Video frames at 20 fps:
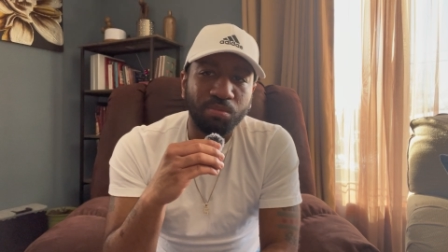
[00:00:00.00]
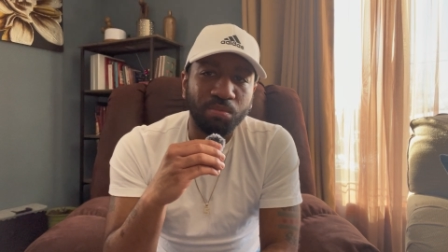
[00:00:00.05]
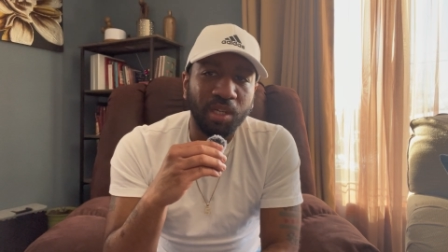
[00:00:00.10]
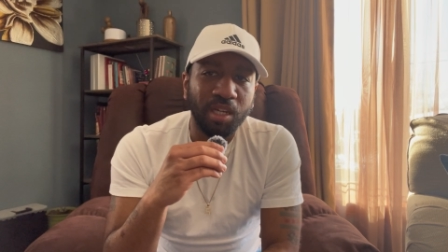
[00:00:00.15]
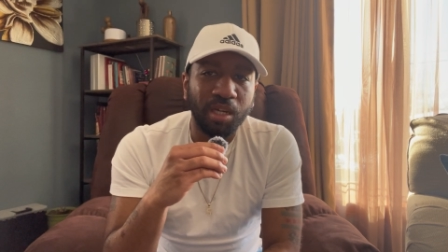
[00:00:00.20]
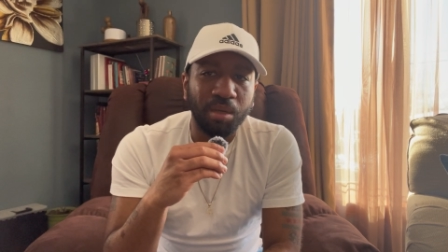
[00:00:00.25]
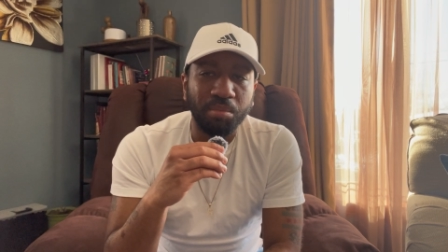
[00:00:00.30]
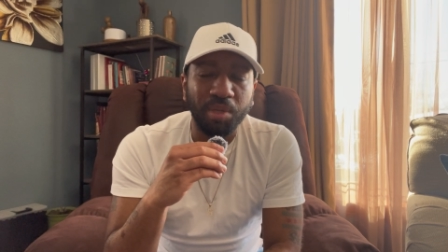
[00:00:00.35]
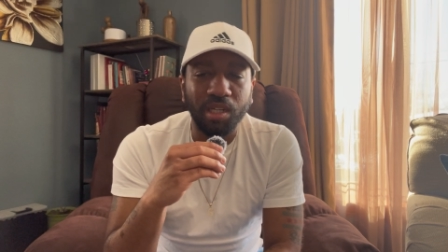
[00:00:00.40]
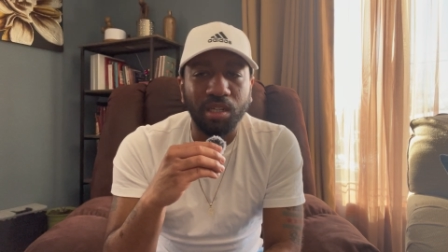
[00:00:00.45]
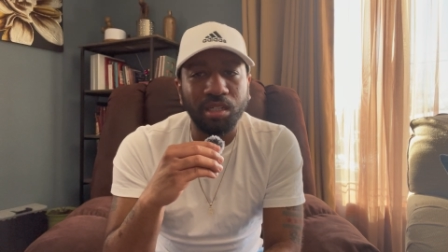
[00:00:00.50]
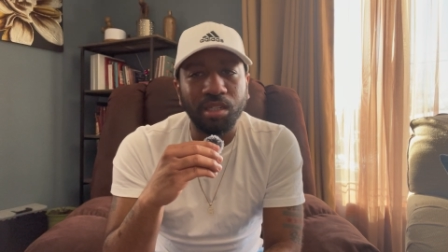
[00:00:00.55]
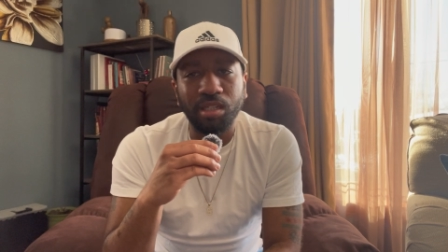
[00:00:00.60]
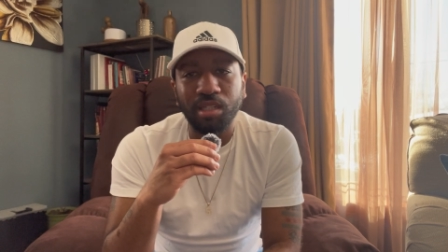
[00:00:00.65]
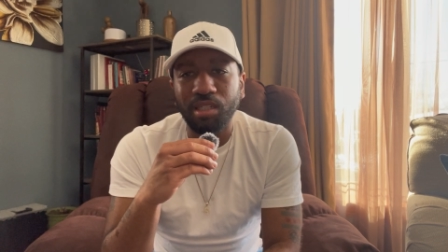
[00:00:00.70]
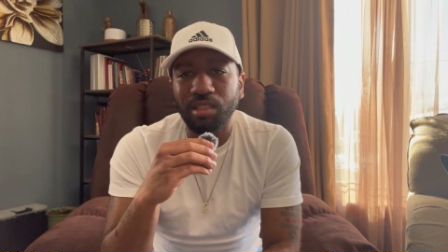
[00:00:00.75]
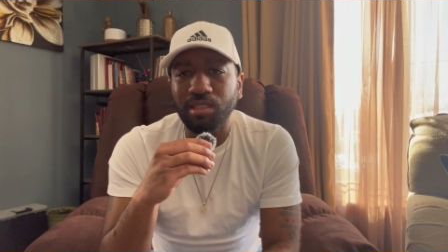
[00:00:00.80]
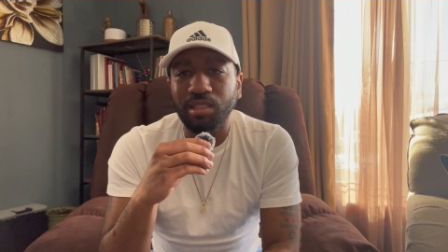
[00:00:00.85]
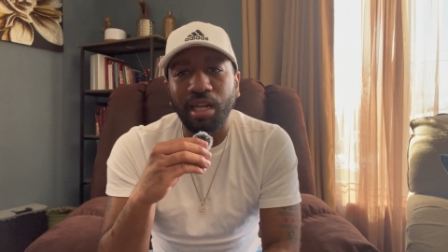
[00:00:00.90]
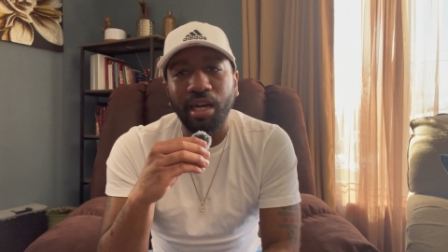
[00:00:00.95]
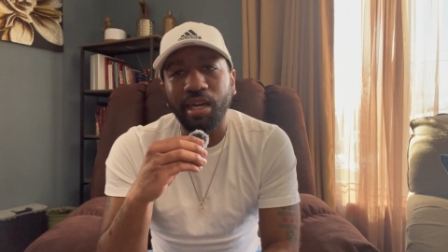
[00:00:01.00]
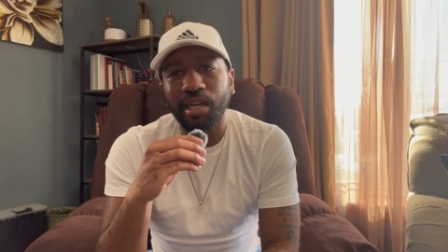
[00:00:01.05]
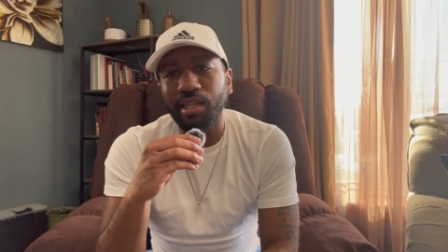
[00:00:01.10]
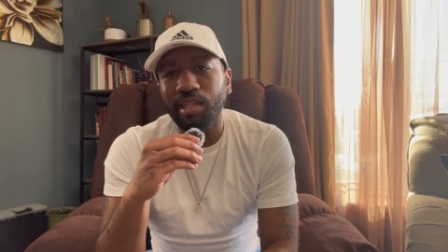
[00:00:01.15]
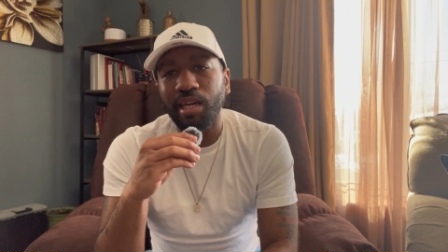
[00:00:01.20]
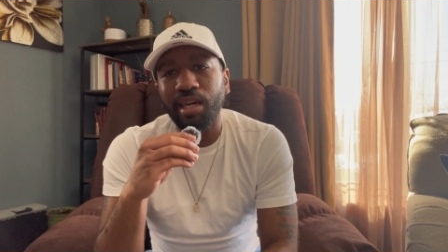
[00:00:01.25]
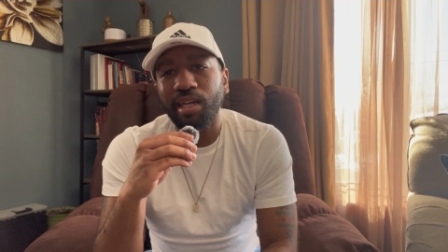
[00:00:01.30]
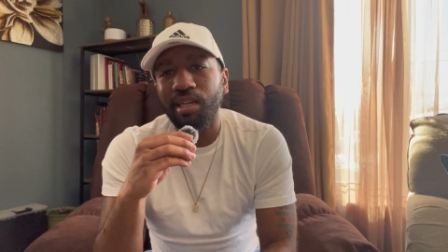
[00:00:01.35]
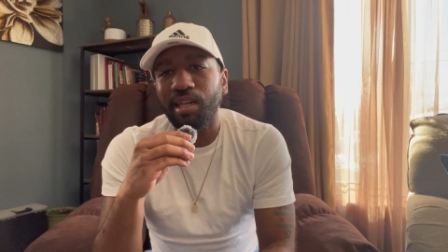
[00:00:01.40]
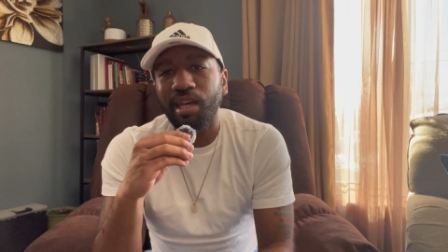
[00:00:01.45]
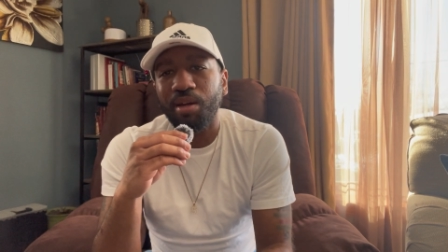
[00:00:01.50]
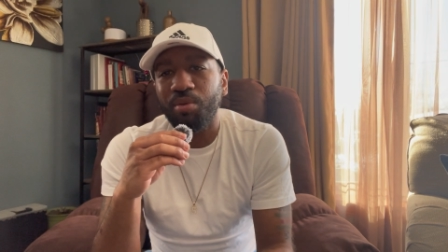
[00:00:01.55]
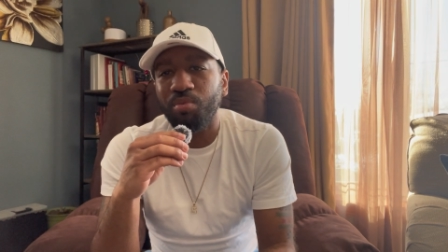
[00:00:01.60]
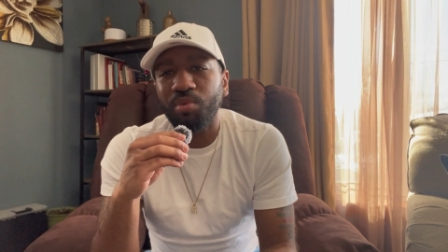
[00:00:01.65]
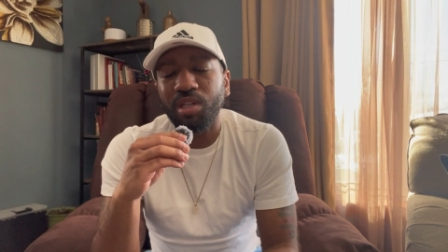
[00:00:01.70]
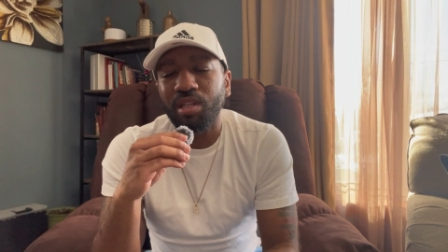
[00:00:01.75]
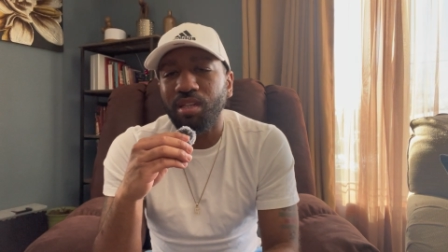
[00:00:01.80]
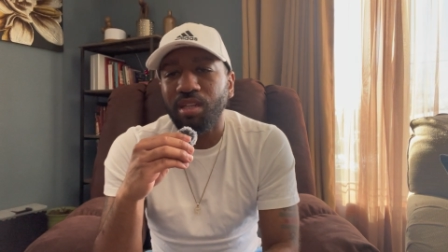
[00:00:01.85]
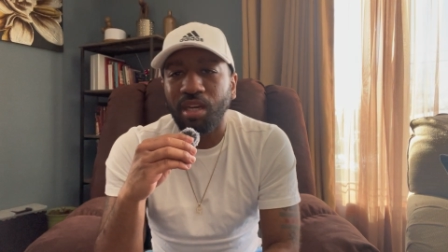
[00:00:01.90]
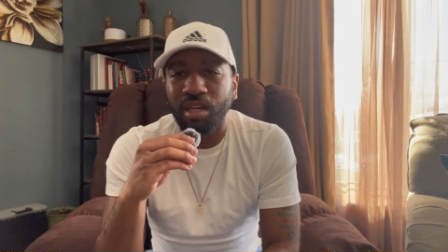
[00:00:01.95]
man, because like that
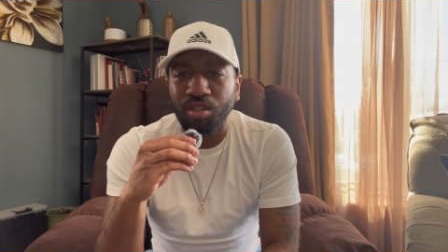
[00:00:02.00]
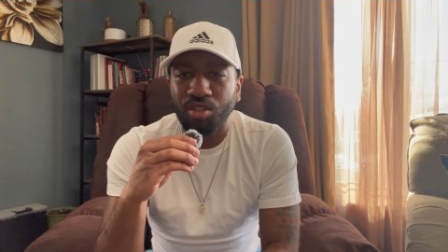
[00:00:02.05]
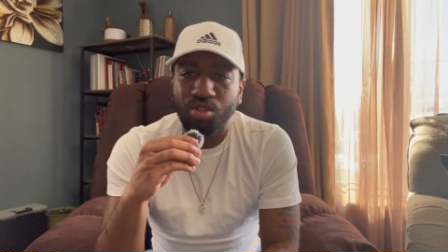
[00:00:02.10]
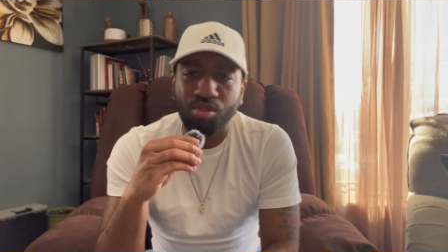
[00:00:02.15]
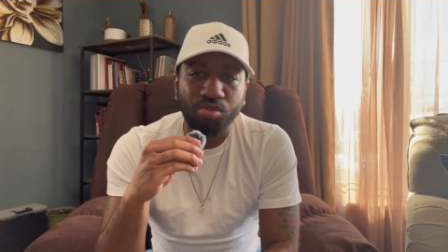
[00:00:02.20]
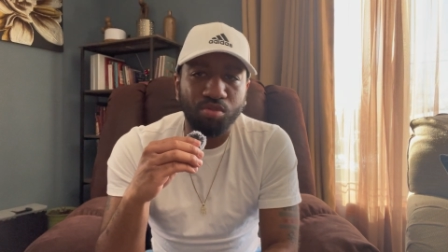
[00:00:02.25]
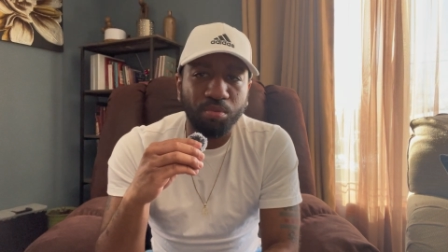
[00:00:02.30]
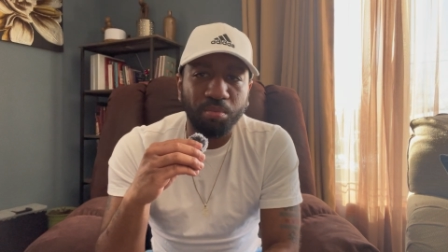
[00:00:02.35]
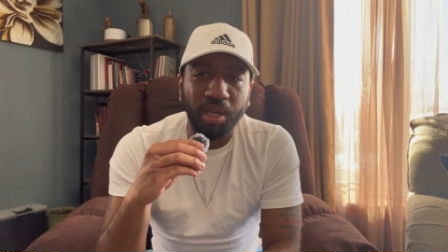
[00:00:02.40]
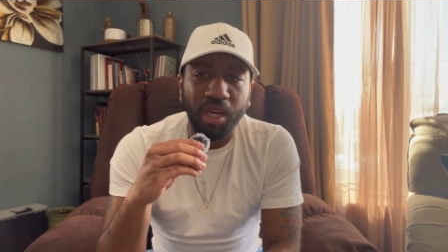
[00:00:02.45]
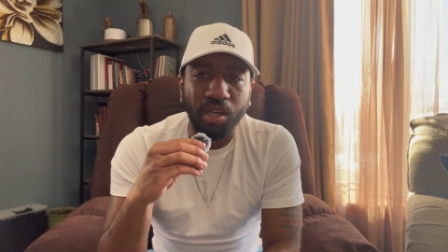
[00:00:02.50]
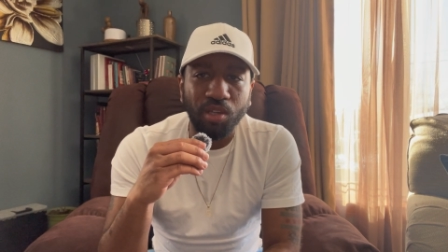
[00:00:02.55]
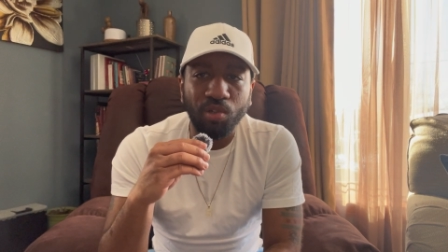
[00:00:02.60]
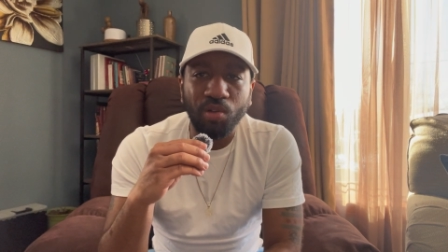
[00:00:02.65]
really ain't true, man.